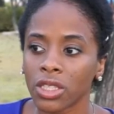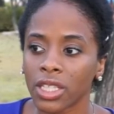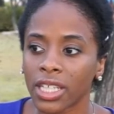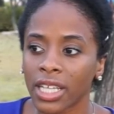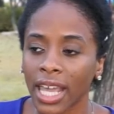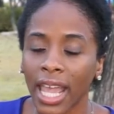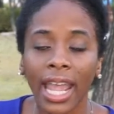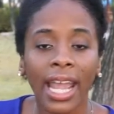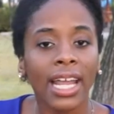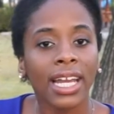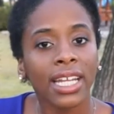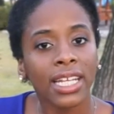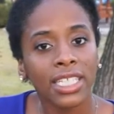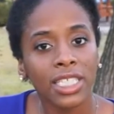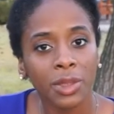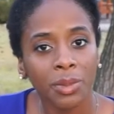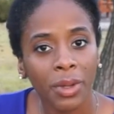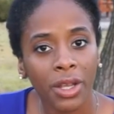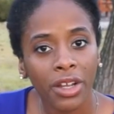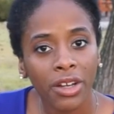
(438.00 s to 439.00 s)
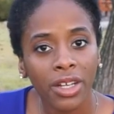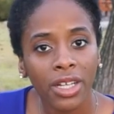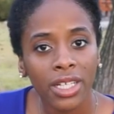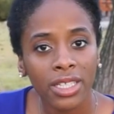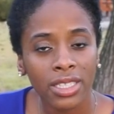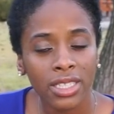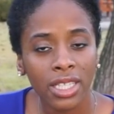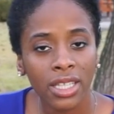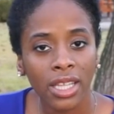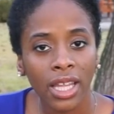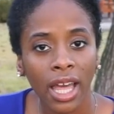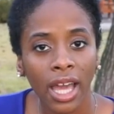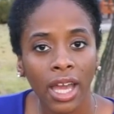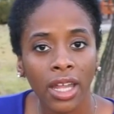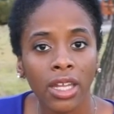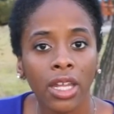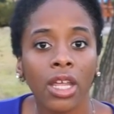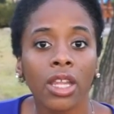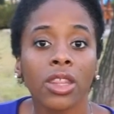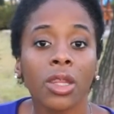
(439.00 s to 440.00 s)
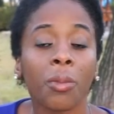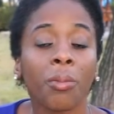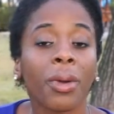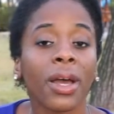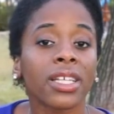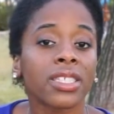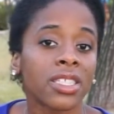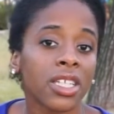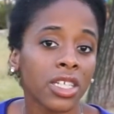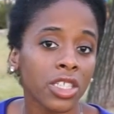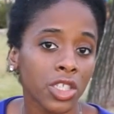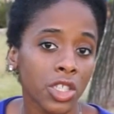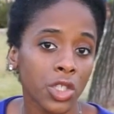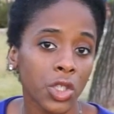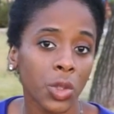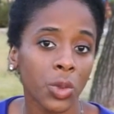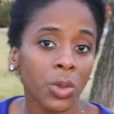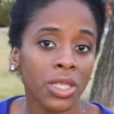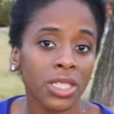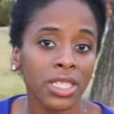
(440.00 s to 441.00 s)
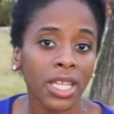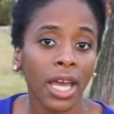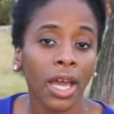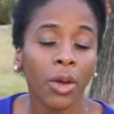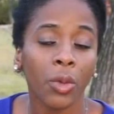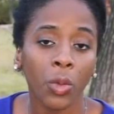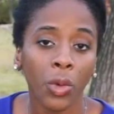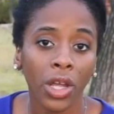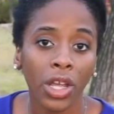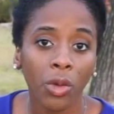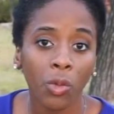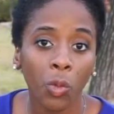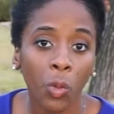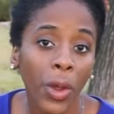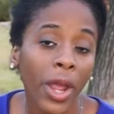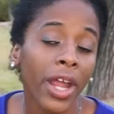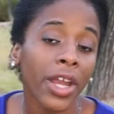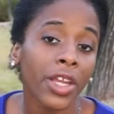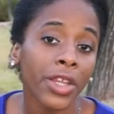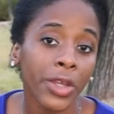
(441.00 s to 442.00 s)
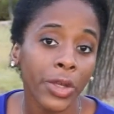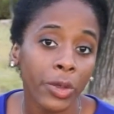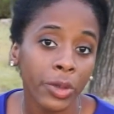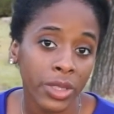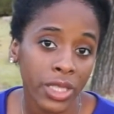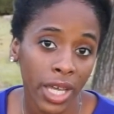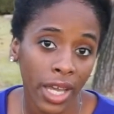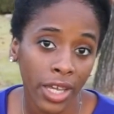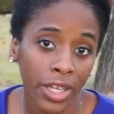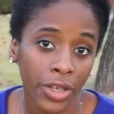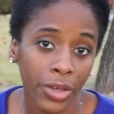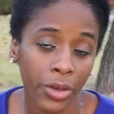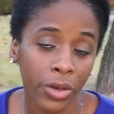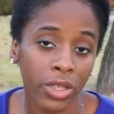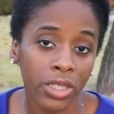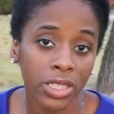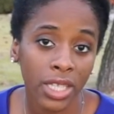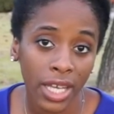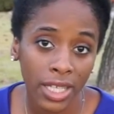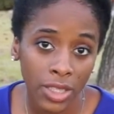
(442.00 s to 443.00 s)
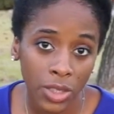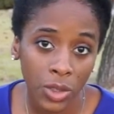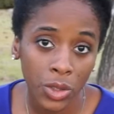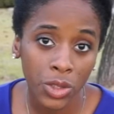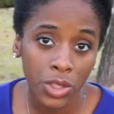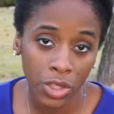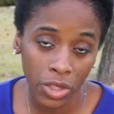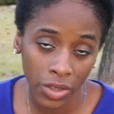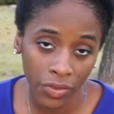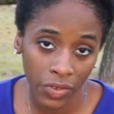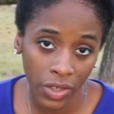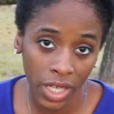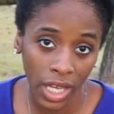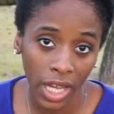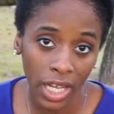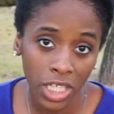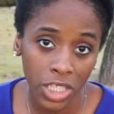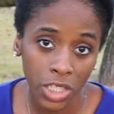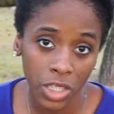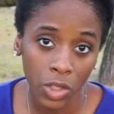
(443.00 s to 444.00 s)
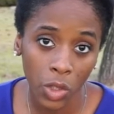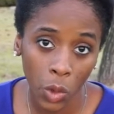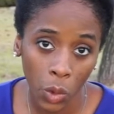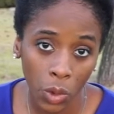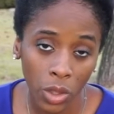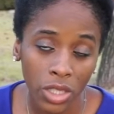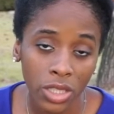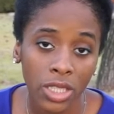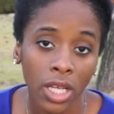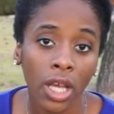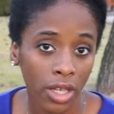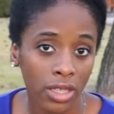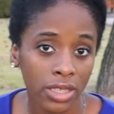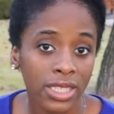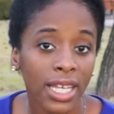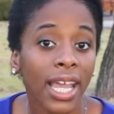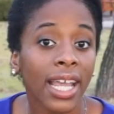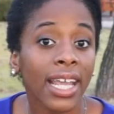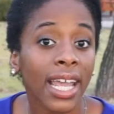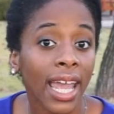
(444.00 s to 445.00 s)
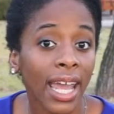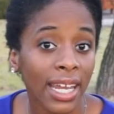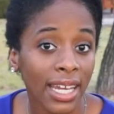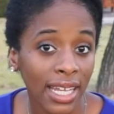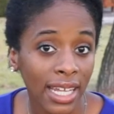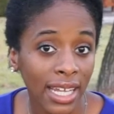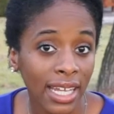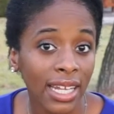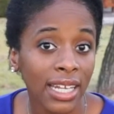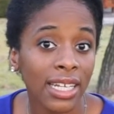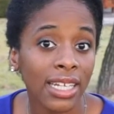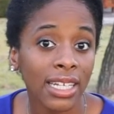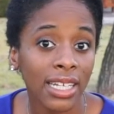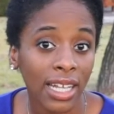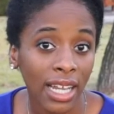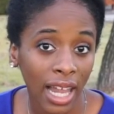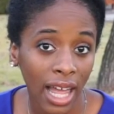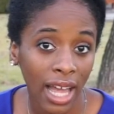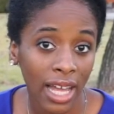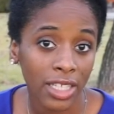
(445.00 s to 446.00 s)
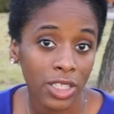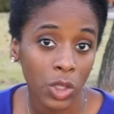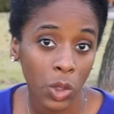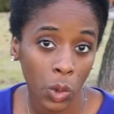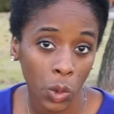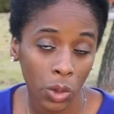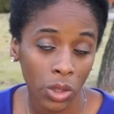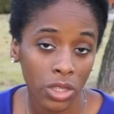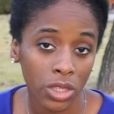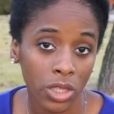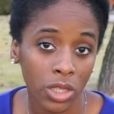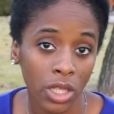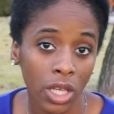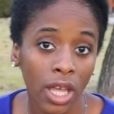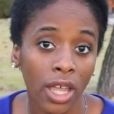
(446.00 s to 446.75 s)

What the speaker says: gain experience in that, the best thing to do is that when you take your TESOL certification course, take an in-class course.